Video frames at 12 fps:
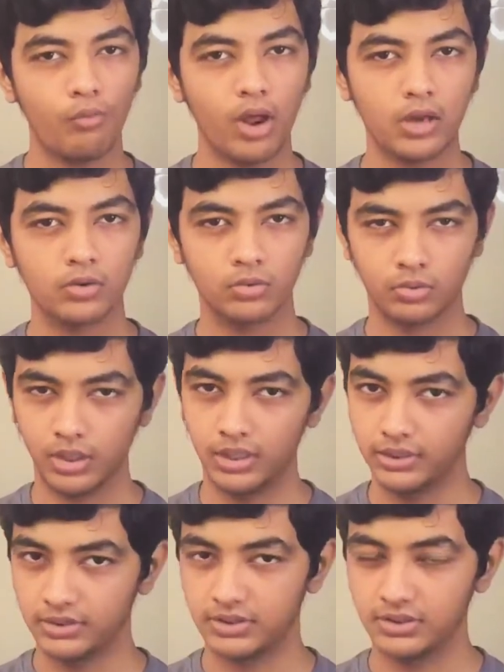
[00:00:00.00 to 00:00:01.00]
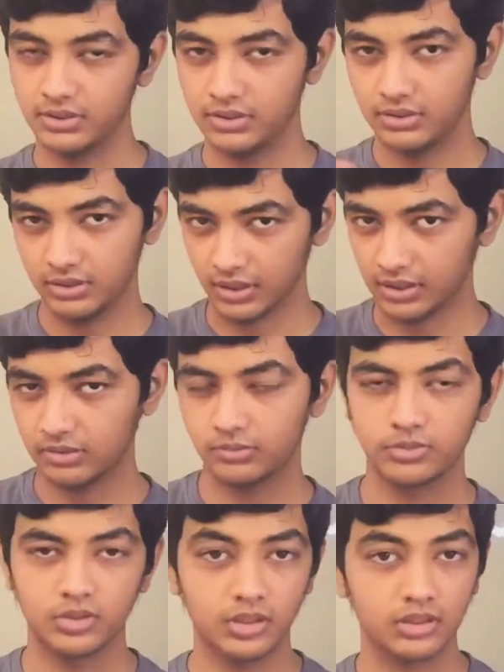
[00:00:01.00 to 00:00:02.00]
Reno 8. Yeah,
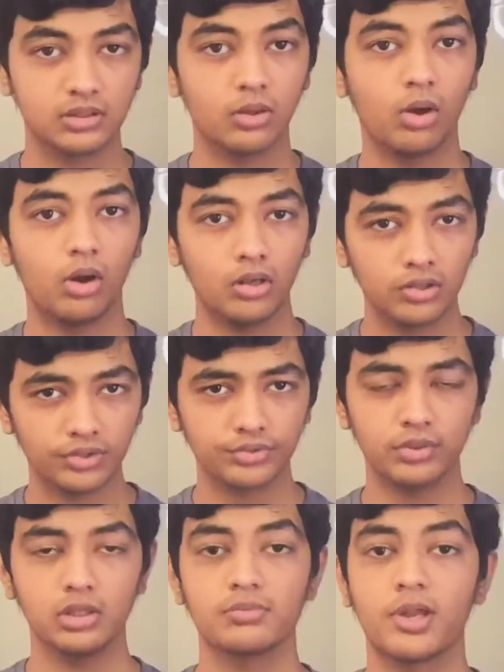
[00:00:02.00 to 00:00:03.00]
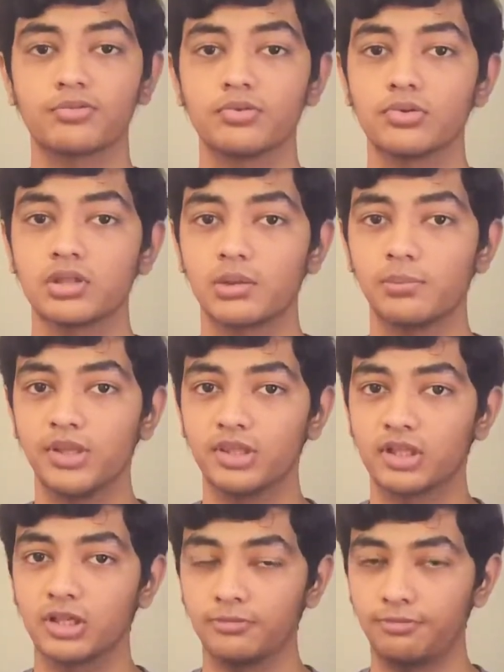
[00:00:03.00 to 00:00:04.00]
this all the three smartphones are
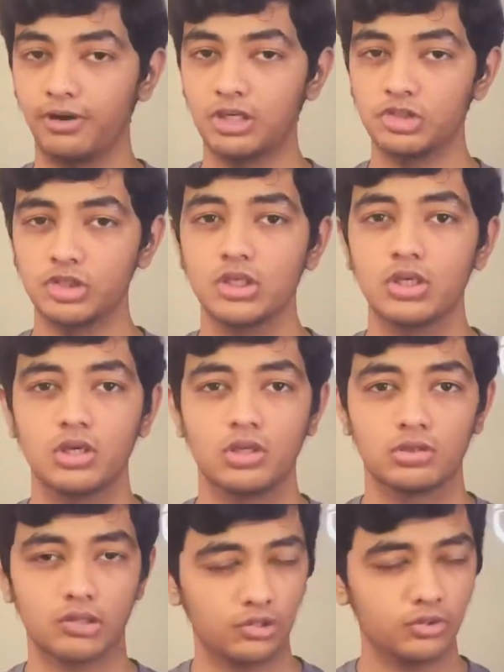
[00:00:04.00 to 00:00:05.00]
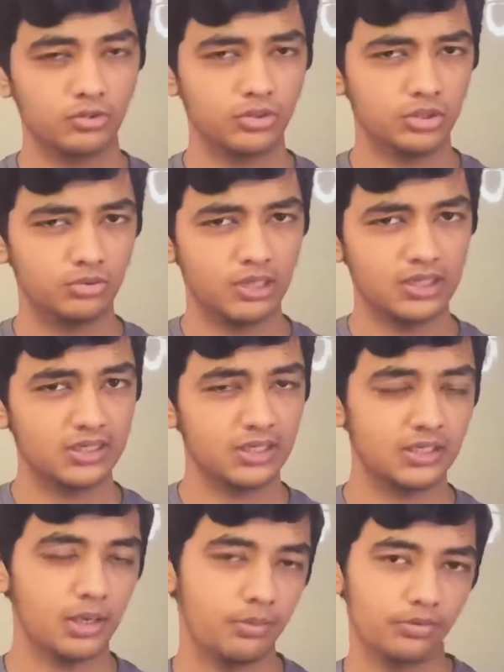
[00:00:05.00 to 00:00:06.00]
basically 5G, so I don't need to add that
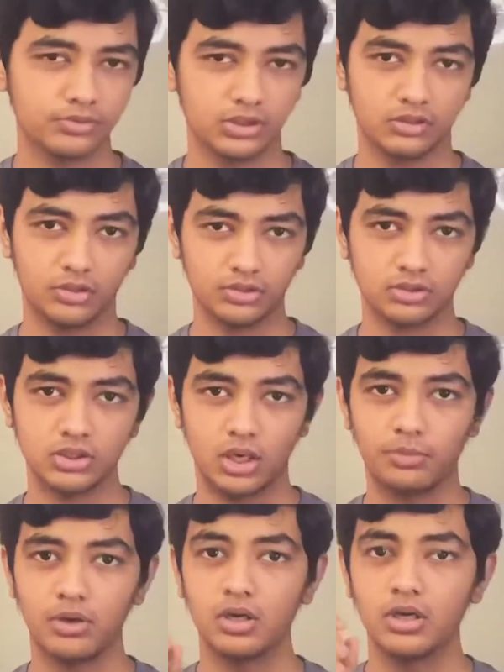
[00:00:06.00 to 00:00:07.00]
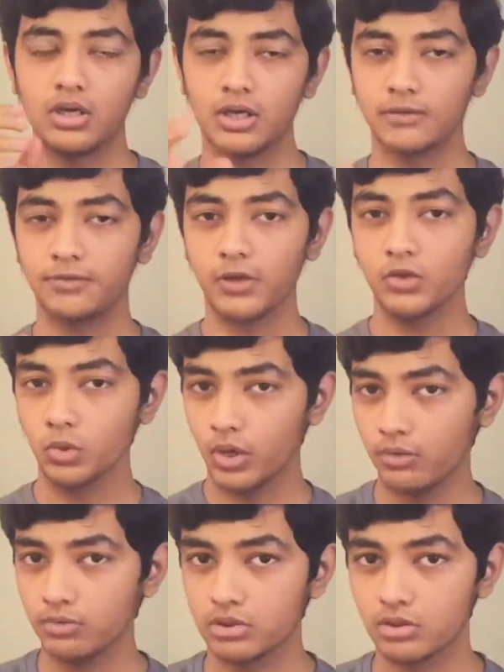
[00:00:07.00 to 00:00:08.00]
type of thing on the top. If I do
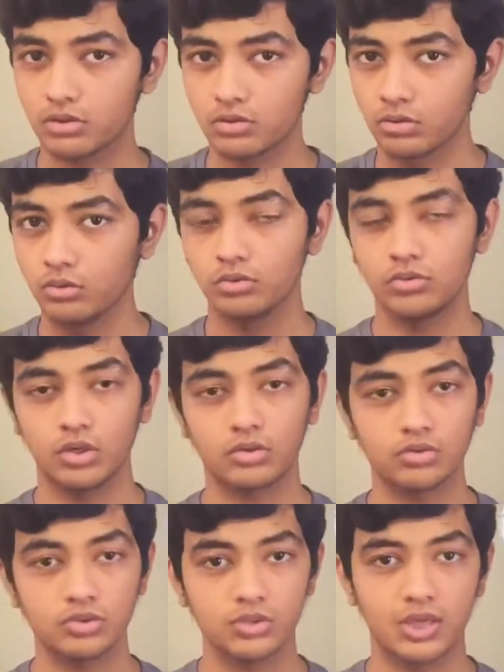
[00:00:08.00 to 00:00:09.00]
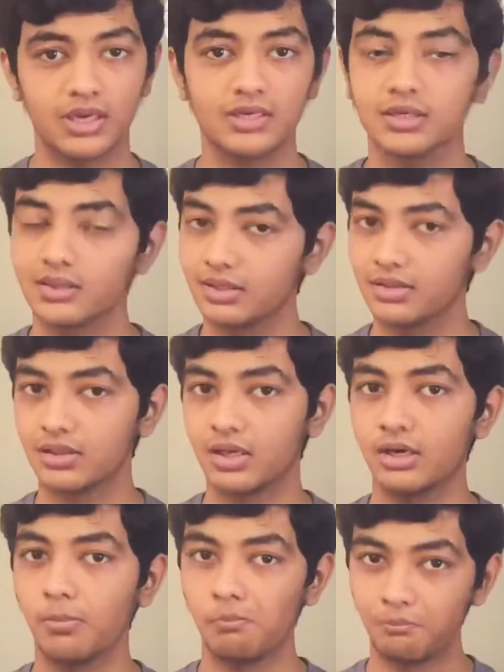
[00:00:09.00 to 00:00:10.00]
have a say so, you are going to get is
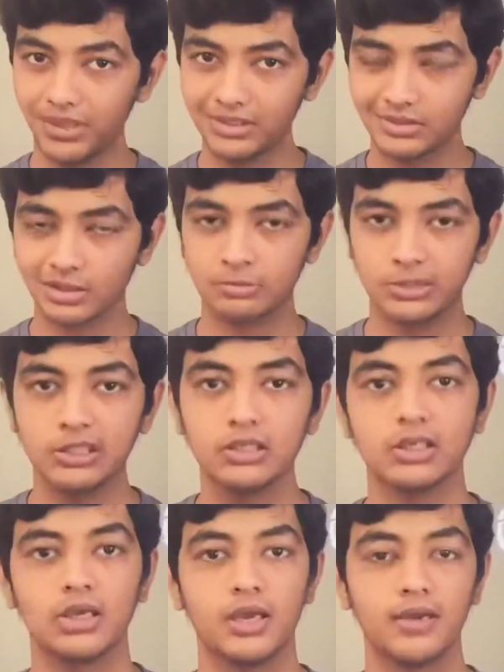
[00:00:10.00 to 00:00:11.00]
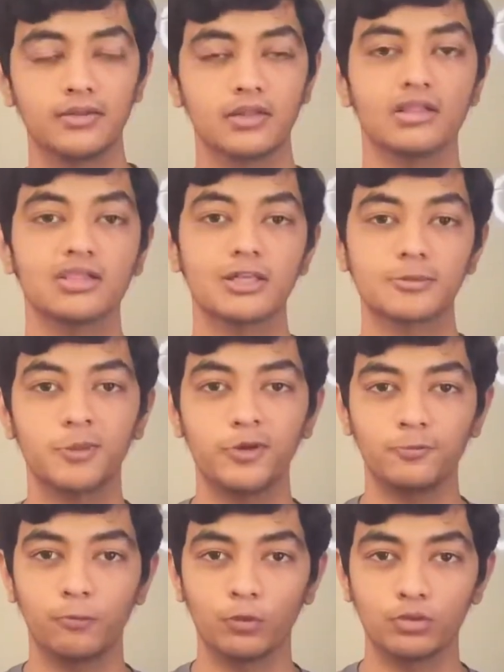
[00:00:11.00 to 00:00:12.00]
a big display. It is a
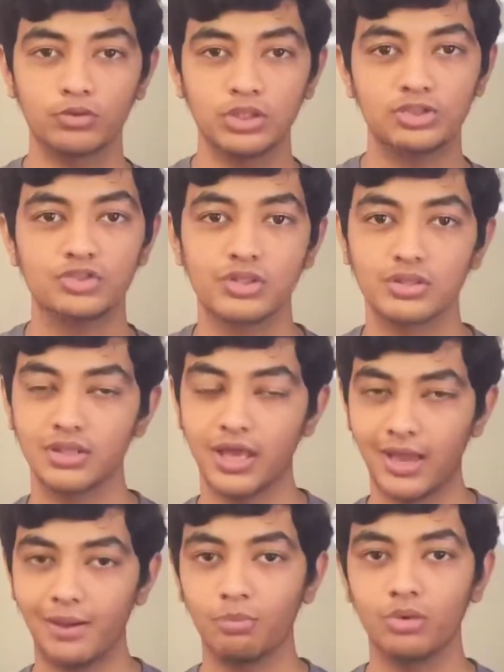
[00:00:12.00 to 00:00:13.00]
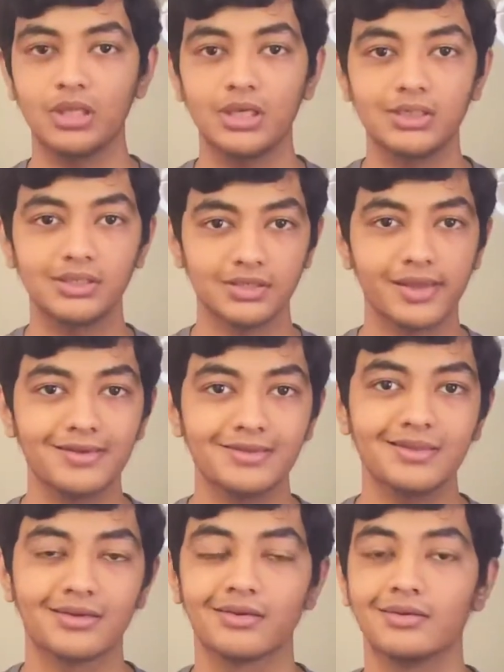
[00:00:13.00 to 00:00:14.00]
6.43 inches AMOLED
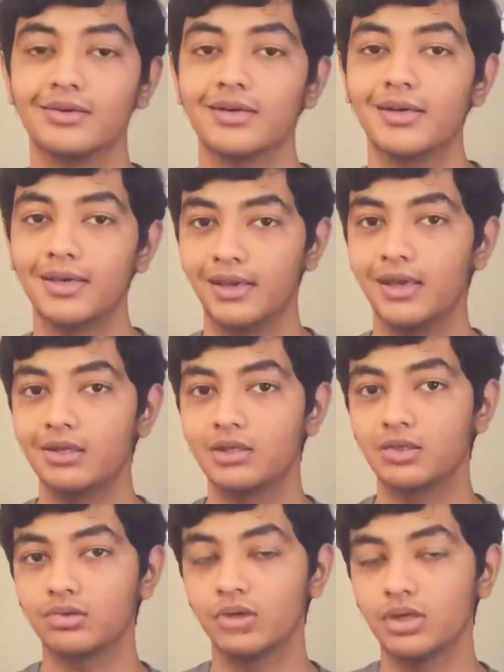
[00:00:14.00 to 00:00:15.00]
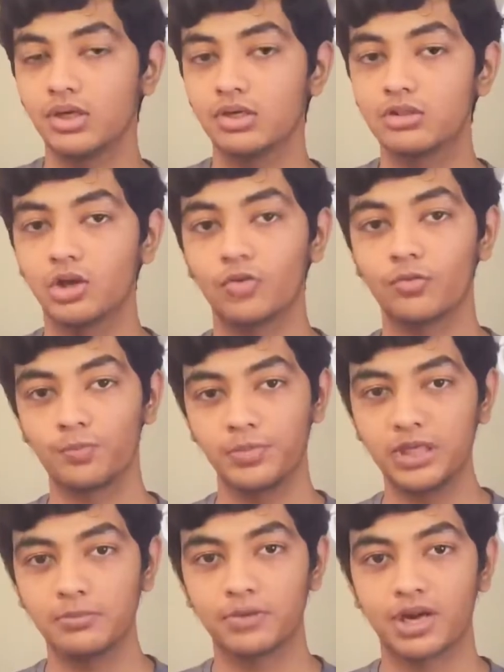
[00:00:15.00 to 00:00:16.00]
90 Hz 800 nits of
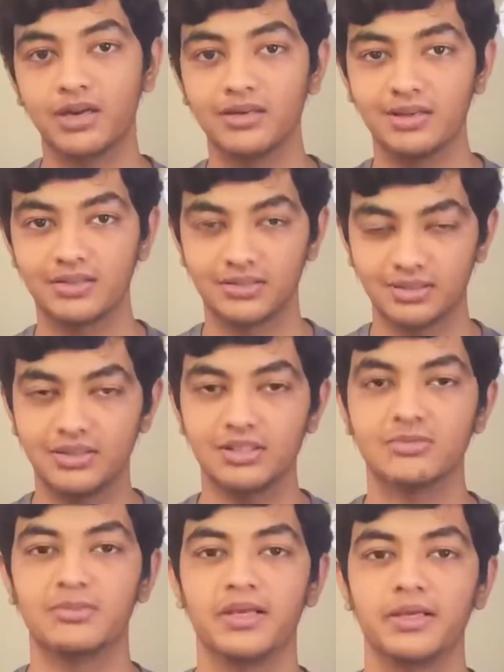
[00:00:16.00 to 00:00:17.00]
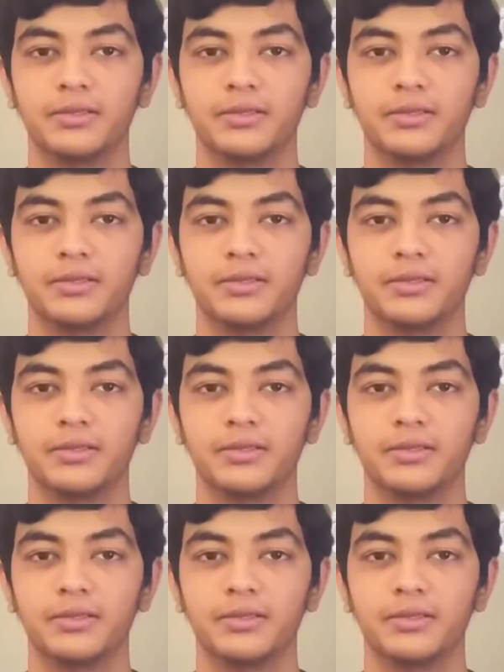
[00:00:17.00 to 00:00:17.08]
peak brightness display.